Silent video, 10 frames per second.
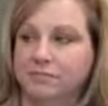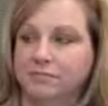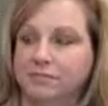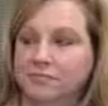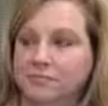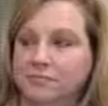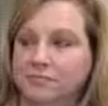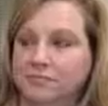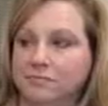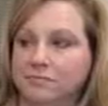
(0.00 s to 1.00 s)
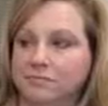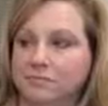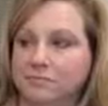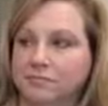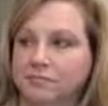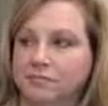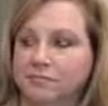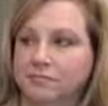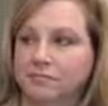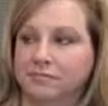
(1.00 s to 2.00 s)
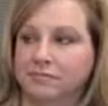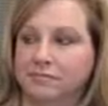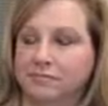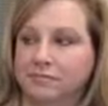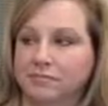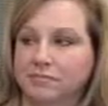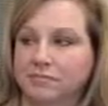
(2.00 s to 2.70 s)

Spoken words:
The person shown says nothing.